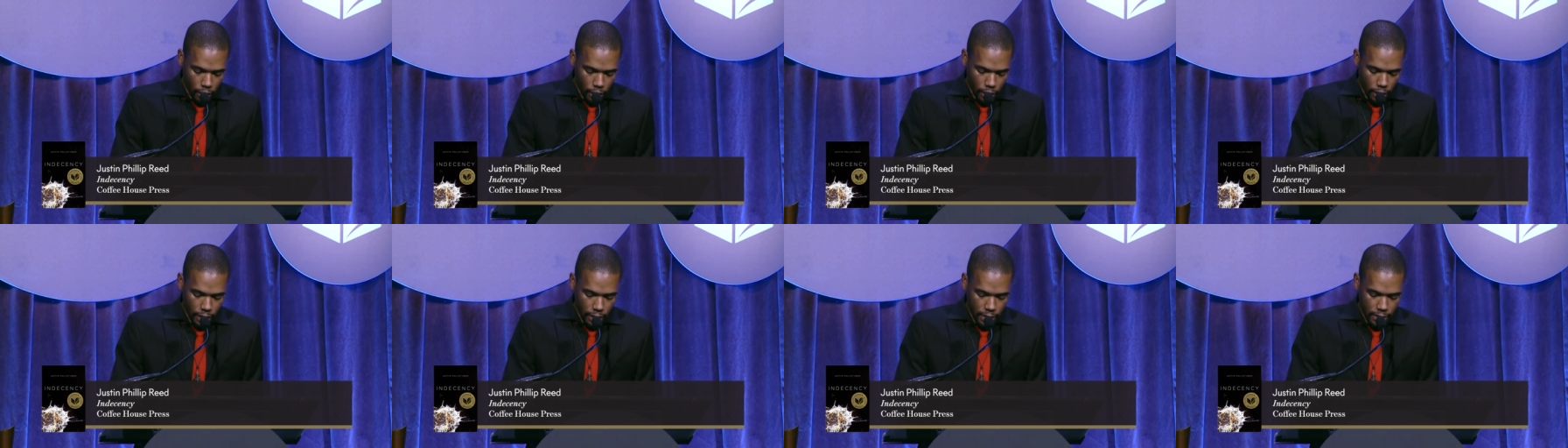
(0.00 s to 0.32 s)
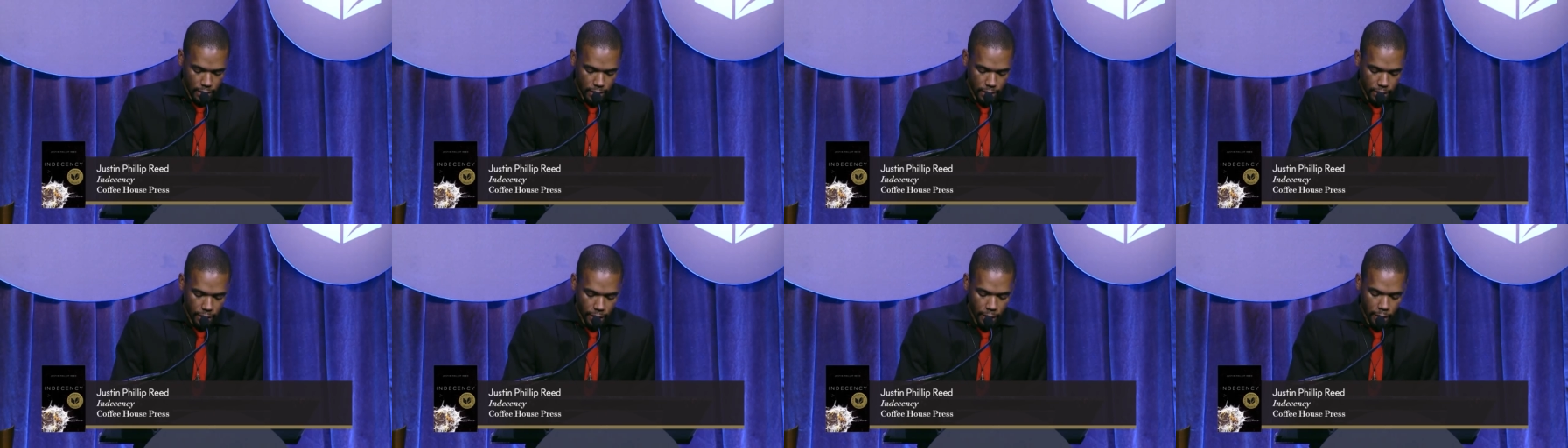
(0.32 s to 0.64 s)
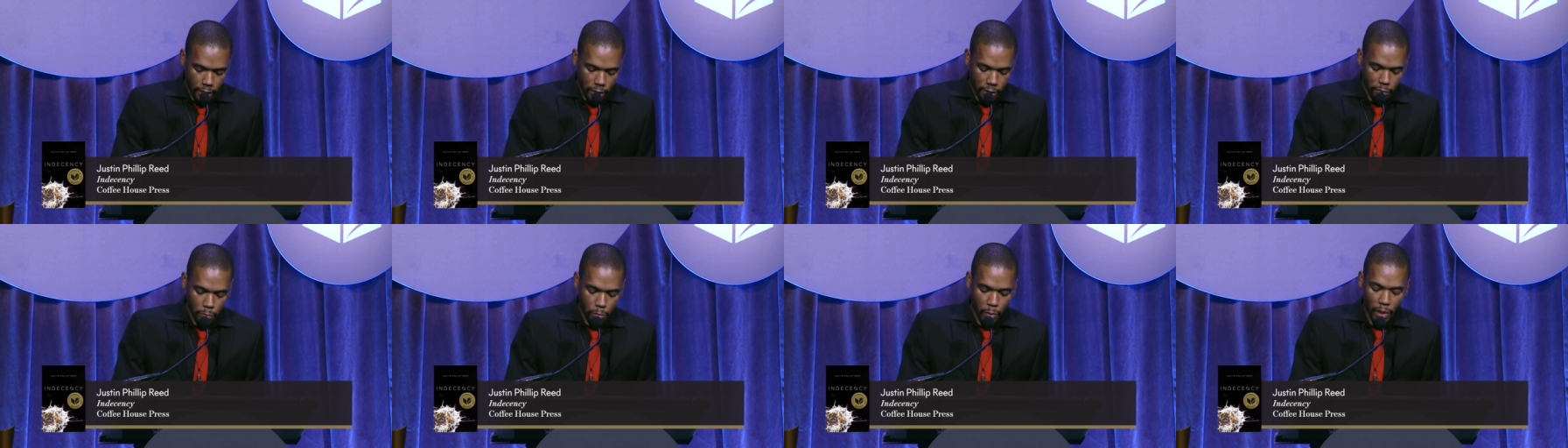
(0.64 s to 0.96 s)
It's
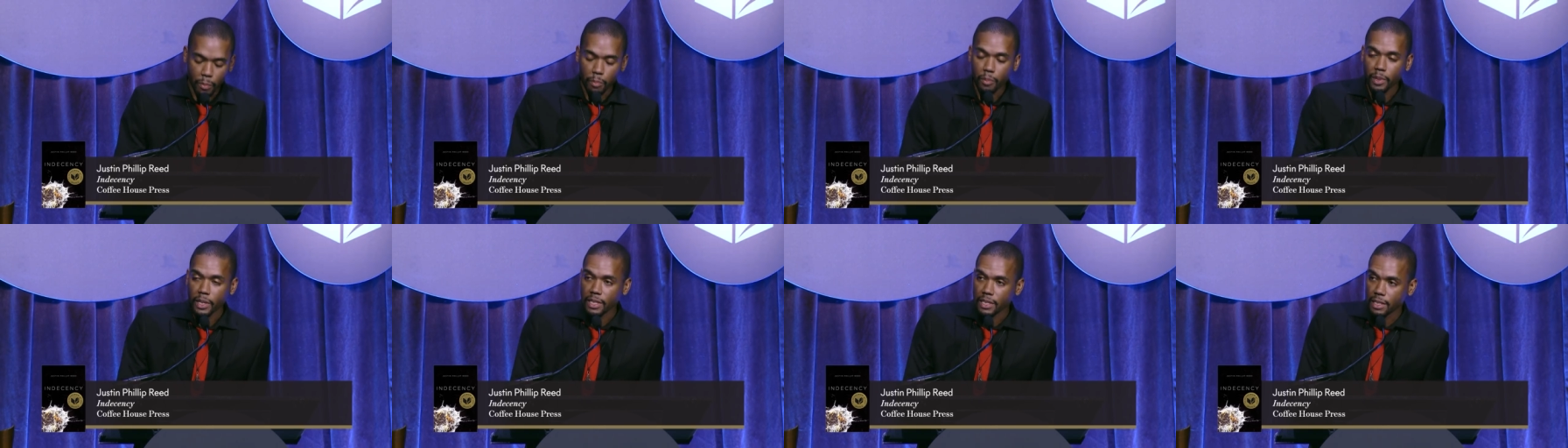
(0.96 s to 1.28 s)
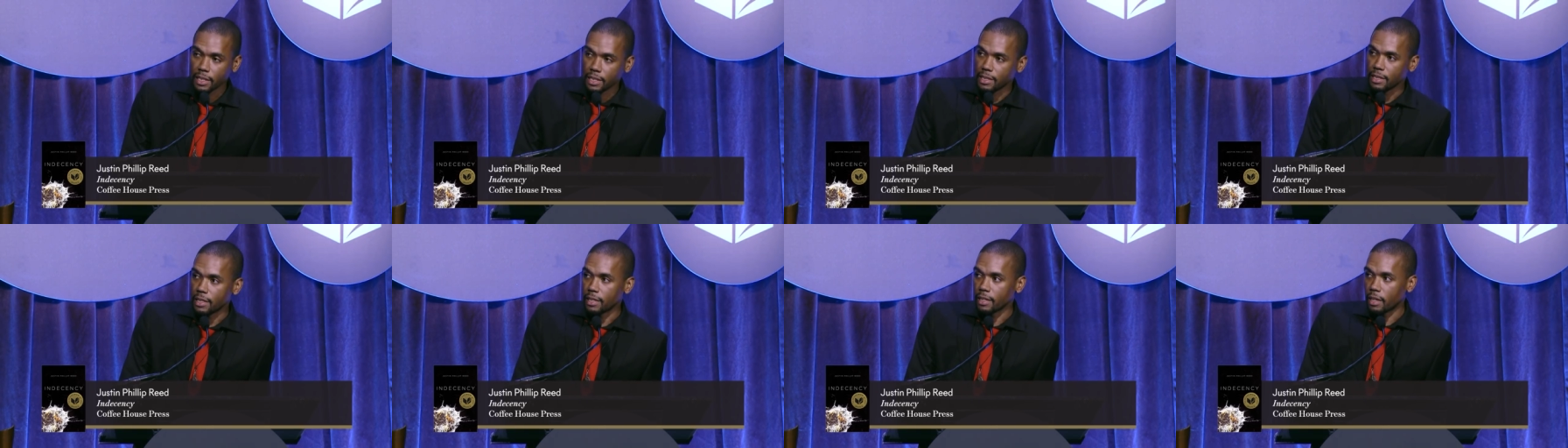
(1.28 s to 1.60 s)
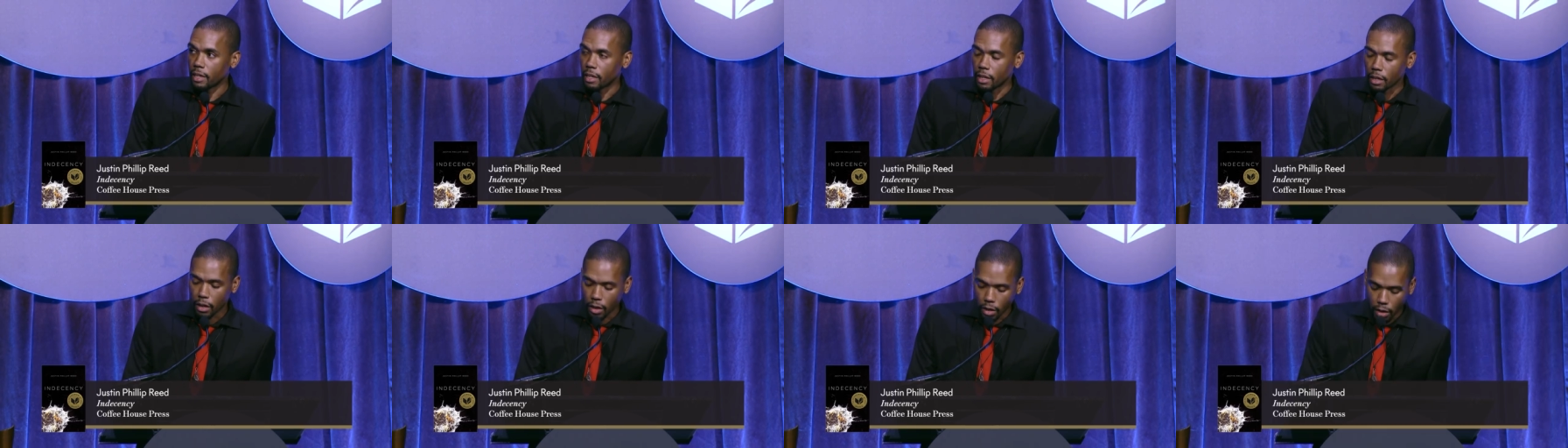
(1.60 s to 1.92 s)
kind of my business to
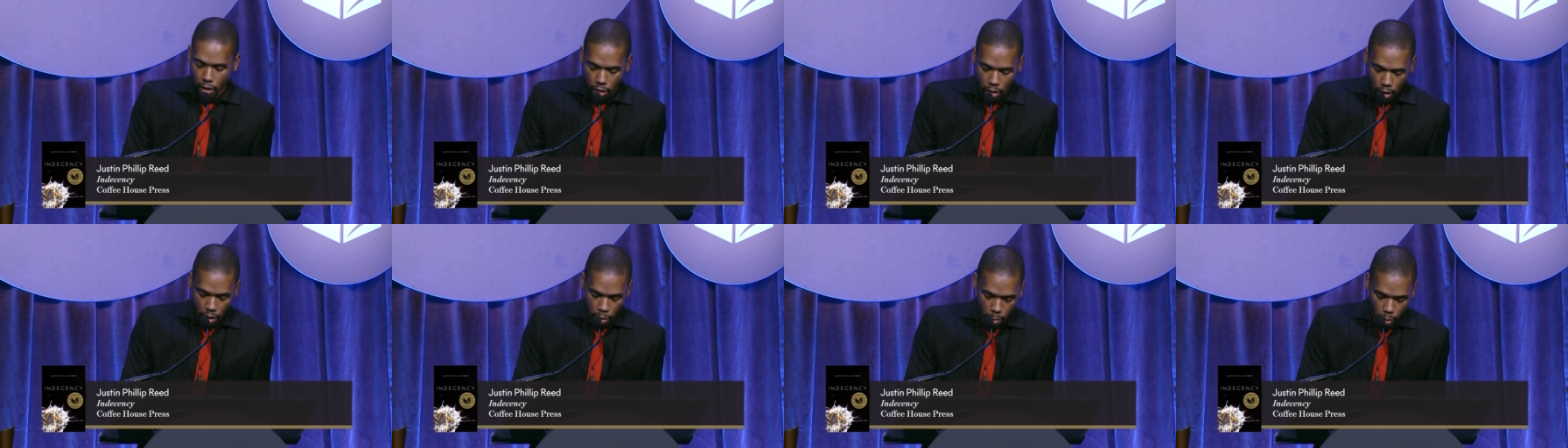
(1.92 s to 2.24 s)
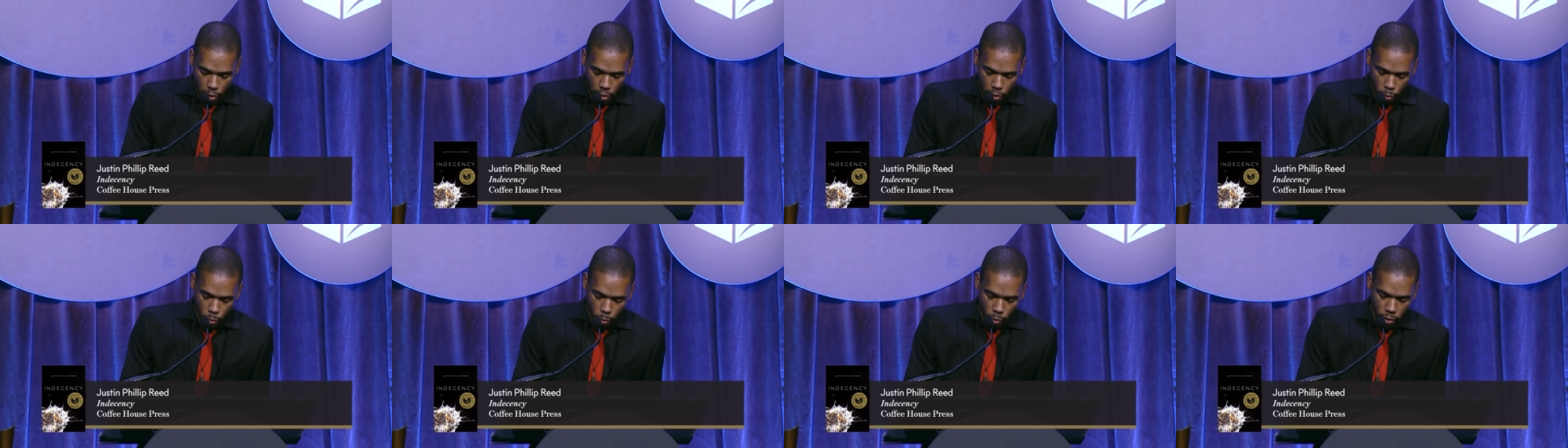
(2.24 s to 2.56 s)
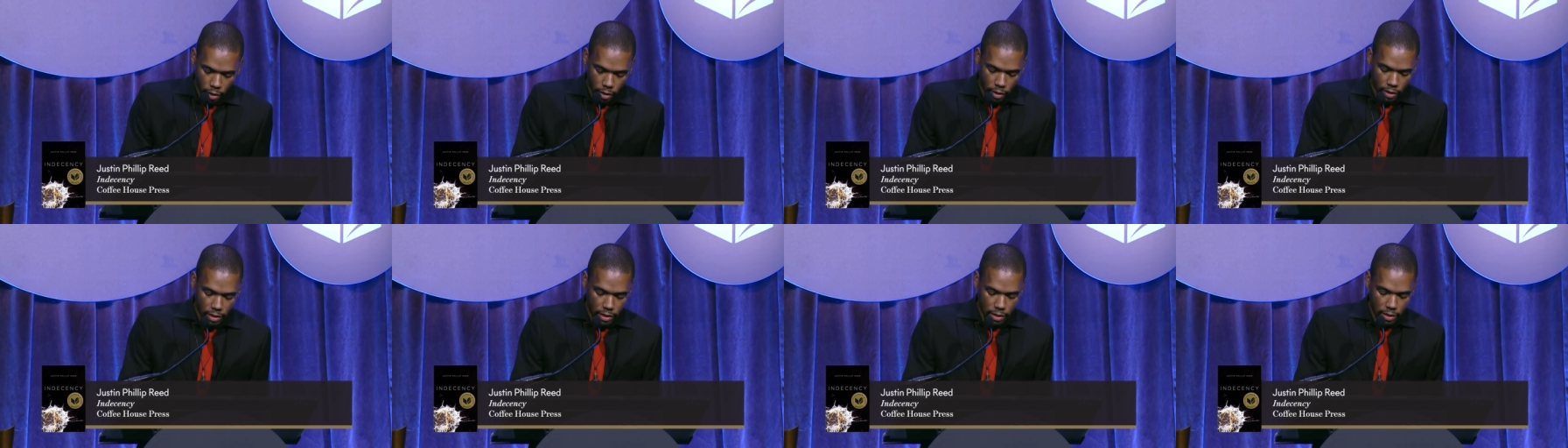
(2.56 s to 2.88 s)
get hung up on
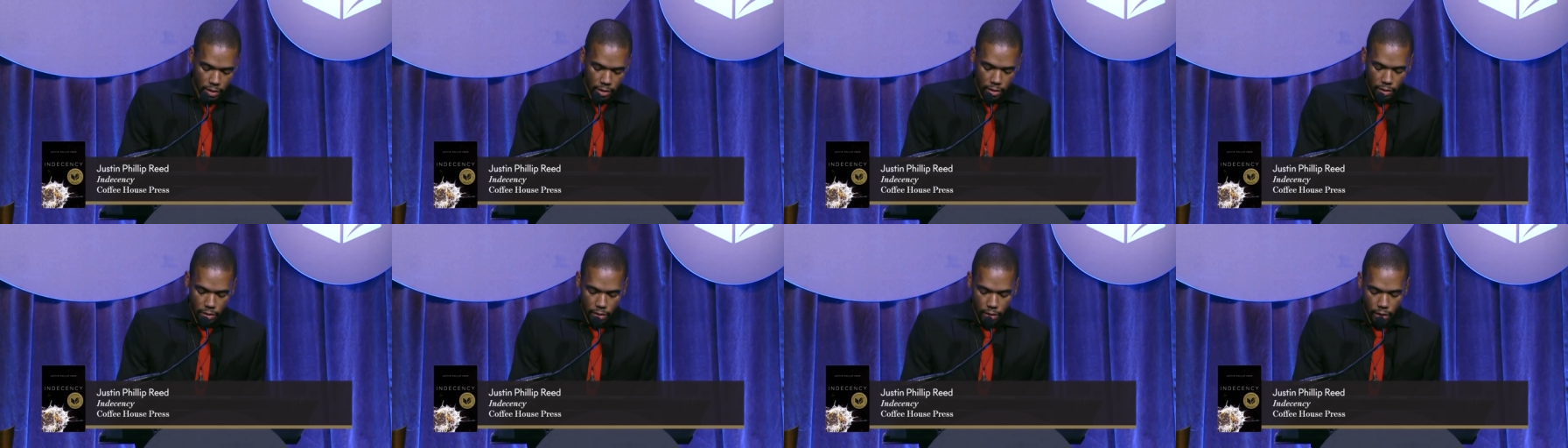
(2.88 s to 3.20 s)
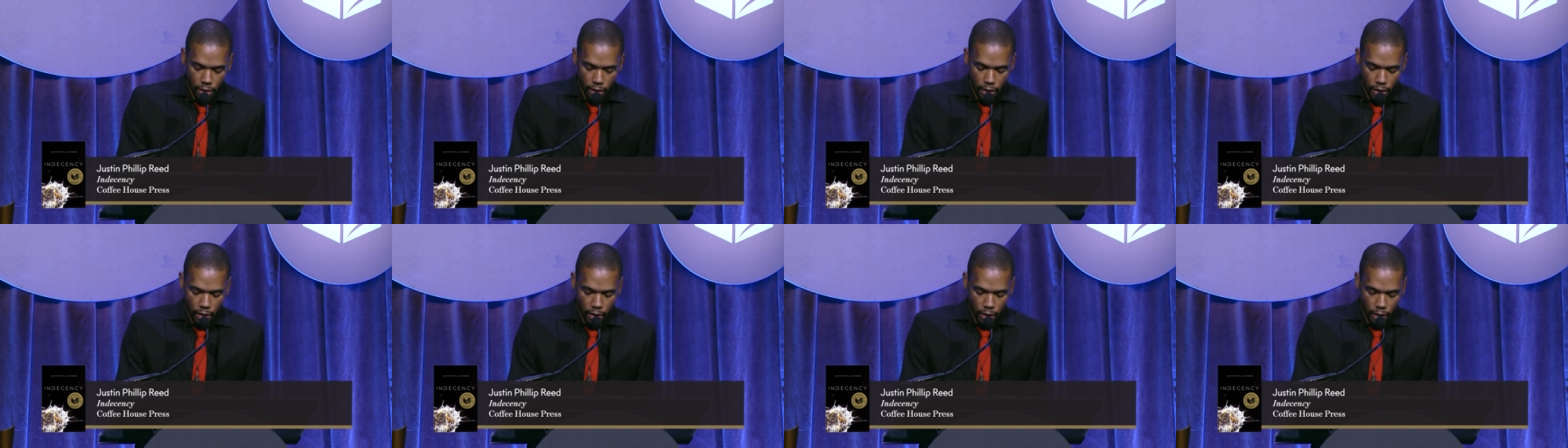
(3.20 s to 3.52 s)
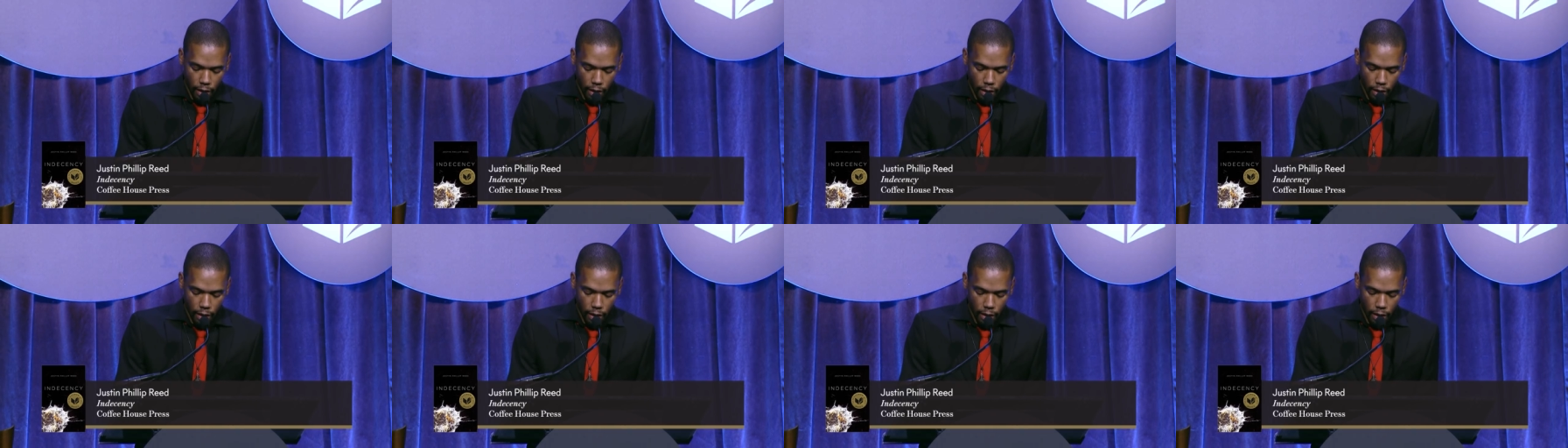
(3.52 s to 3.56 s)
words.